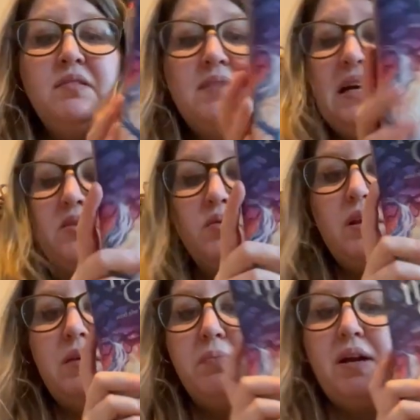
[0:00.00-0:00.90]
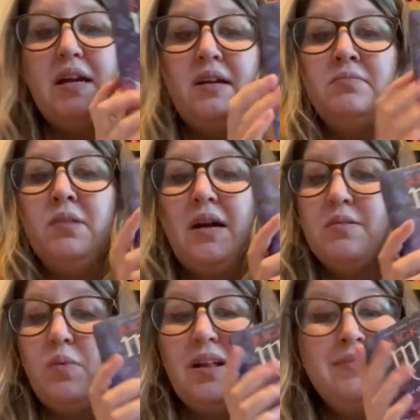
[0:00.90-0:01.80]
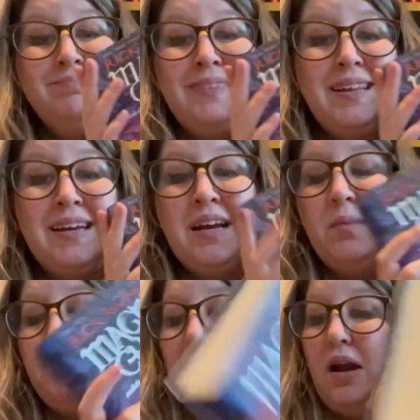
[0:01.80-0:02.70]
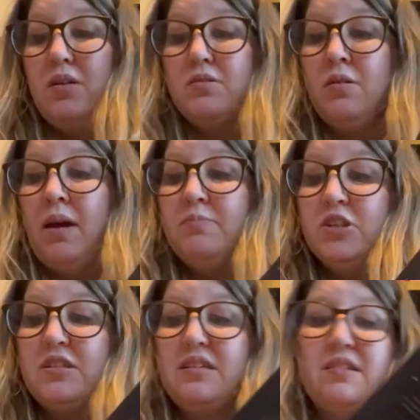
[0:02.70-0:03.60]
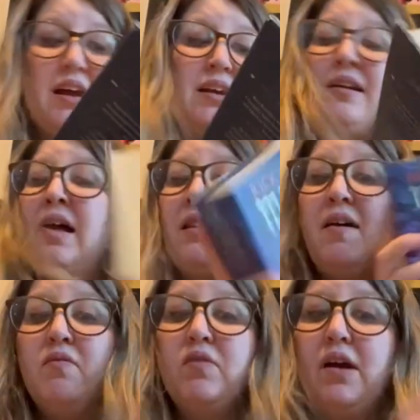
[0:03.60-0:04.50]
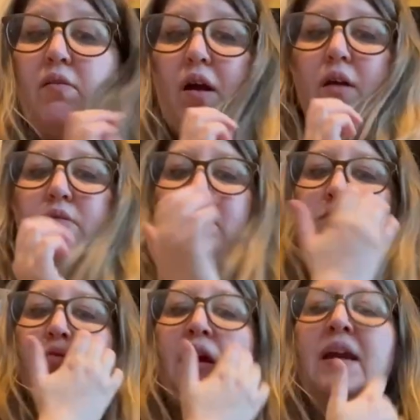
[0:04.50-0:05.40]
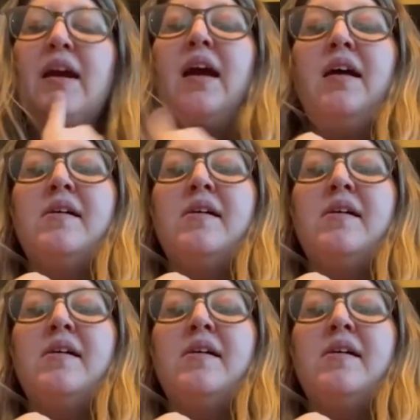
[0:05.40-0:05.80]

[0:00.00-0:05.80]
It's really pretty as well, I think, but also I'm just excited. I love Rick Riordan's writing.